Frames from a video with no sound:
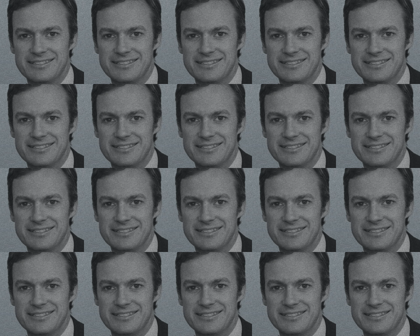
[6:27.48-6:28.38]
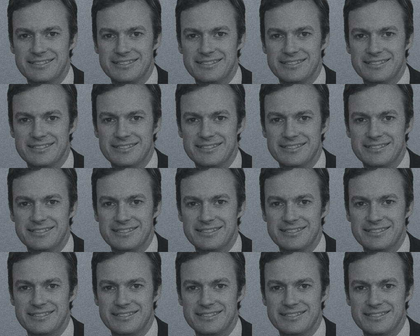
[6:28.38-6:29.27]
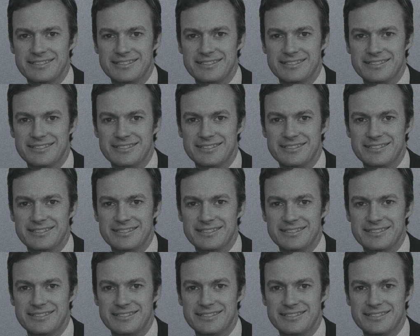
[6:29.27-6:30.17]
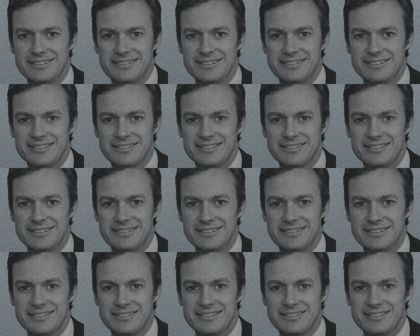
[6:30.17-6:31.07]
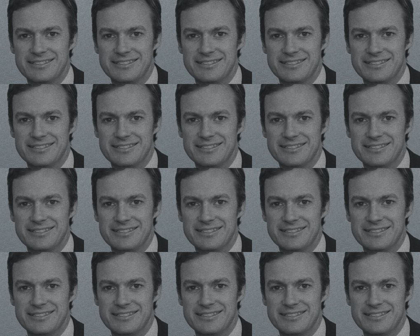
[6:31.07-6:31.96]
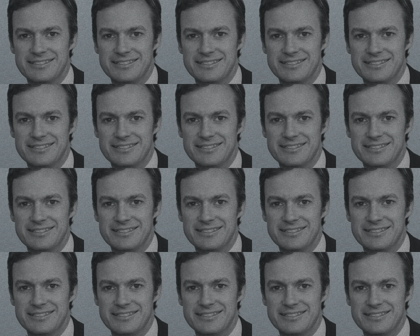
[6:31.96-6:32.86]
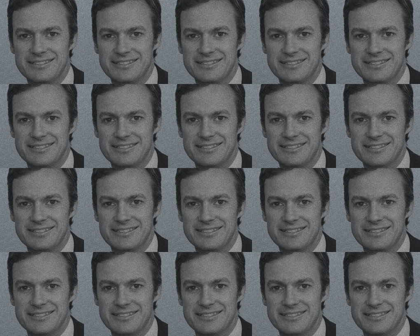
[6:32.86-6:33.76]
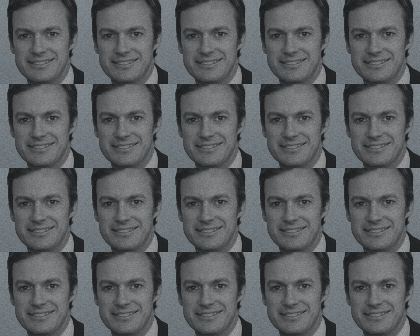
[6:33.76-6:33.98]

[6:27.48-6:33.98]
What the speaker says: (no lip movement)